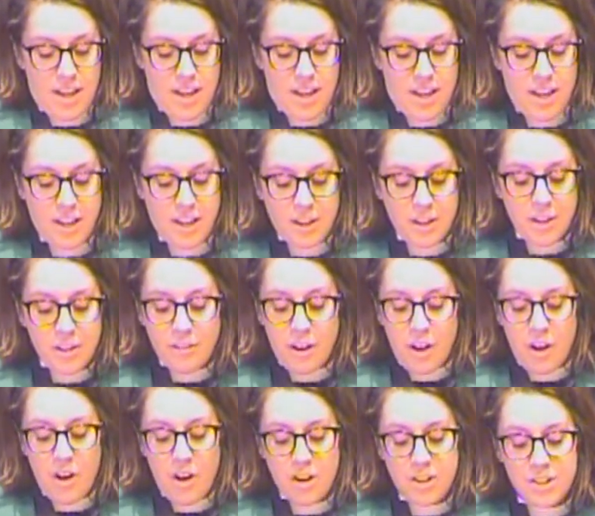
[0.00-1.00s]
It could have
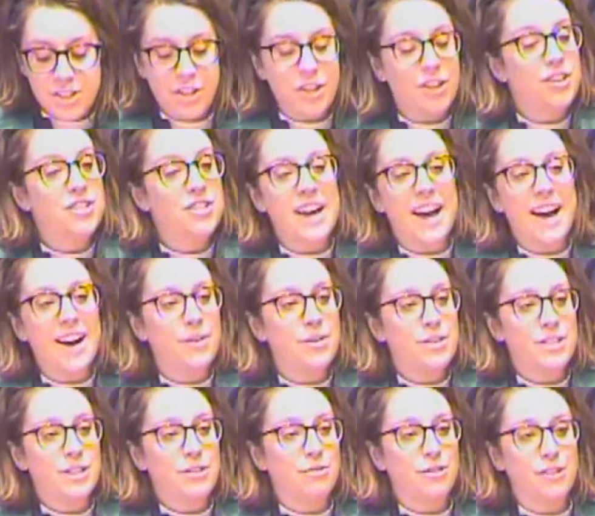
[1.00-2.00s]
all turned out
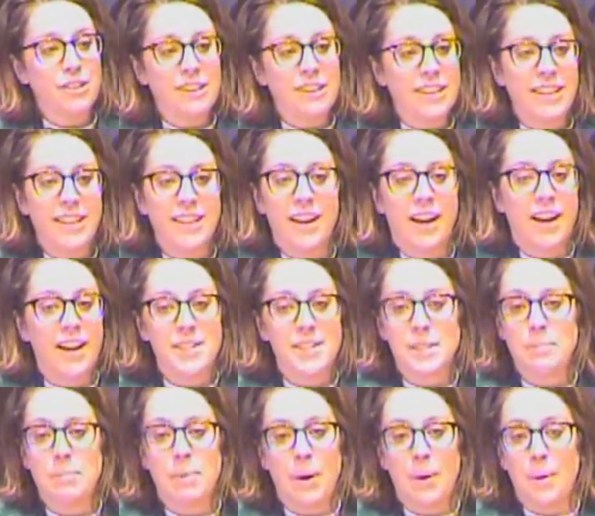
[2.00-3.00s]
differently, I
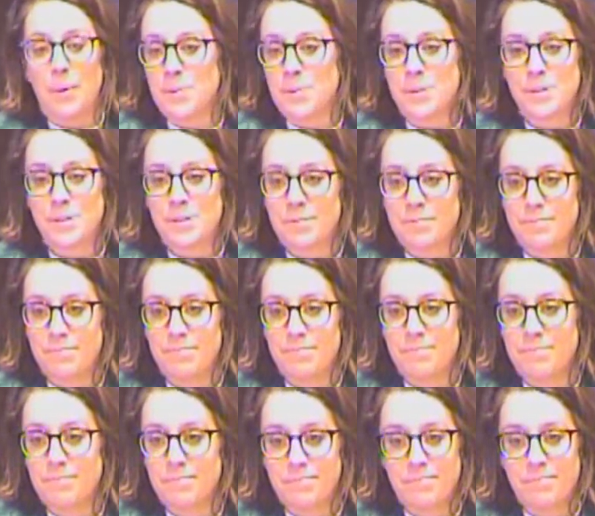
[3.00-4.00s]
suppose,
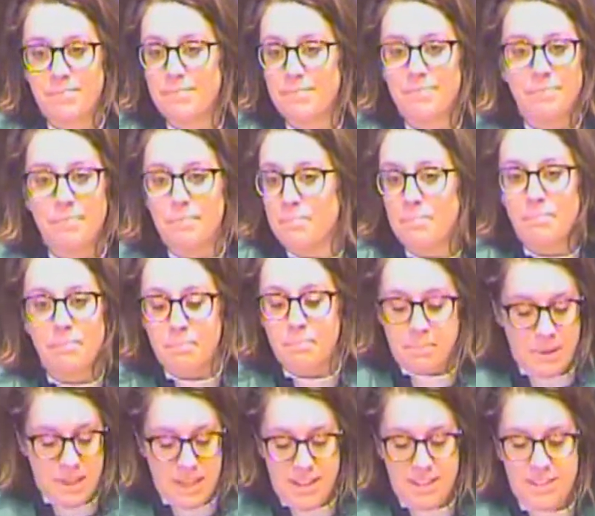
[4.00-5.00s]

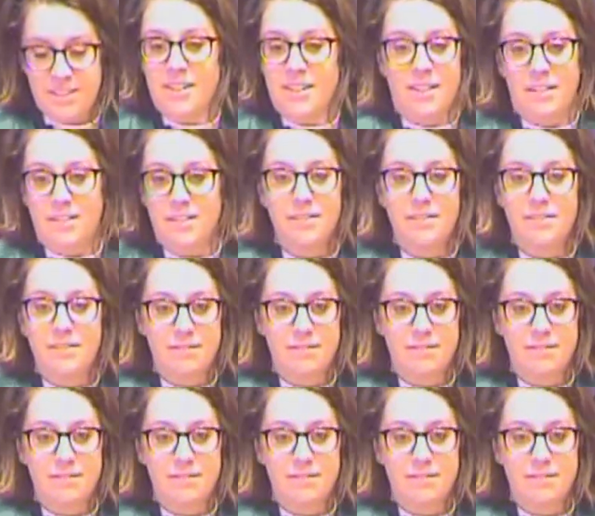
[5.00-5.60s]
but it didn't.